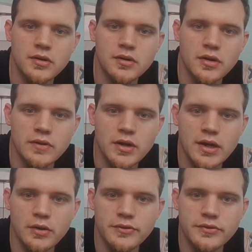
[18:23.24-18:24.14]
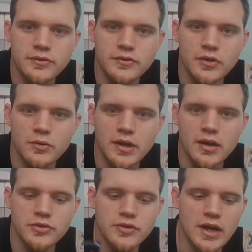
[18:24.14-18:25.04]
of our house. So we got
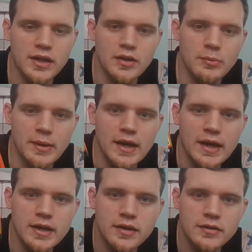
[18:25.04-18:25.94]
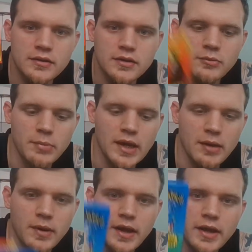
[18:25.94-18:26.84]
our Dracula pack,
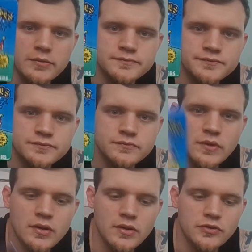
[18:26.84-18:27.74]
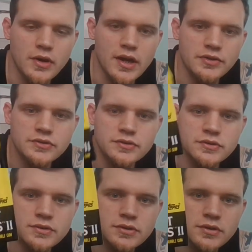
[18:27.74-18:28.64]
Batman, Trash,
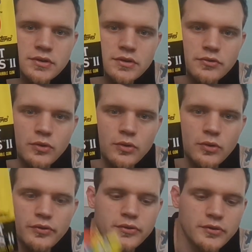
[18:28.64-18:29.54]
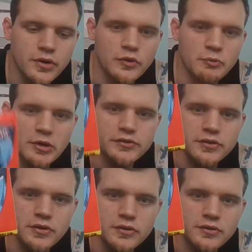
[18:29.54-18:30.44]
Trolls,
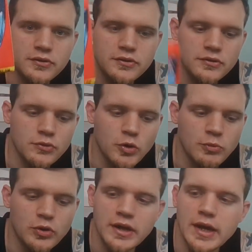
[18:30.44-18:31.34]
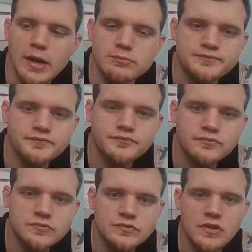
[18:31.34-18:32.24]
Ghostbusters, RoboCop,
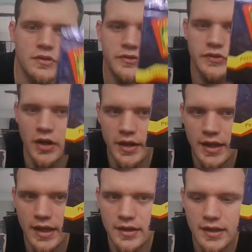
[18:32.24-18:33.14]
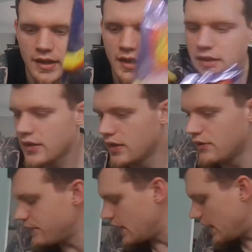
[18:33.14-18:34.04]
Stargate, and
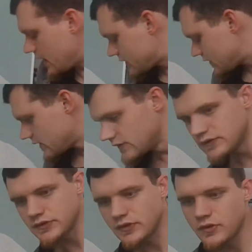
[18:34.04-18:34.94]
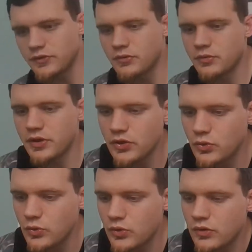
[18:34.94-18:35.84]
Fox. So those are really
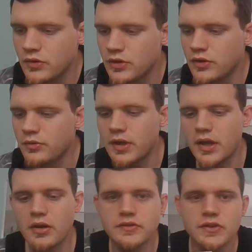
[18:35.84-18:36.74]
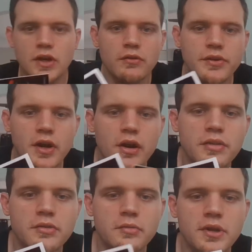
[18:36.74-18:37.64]
cool. Got ourselves our 3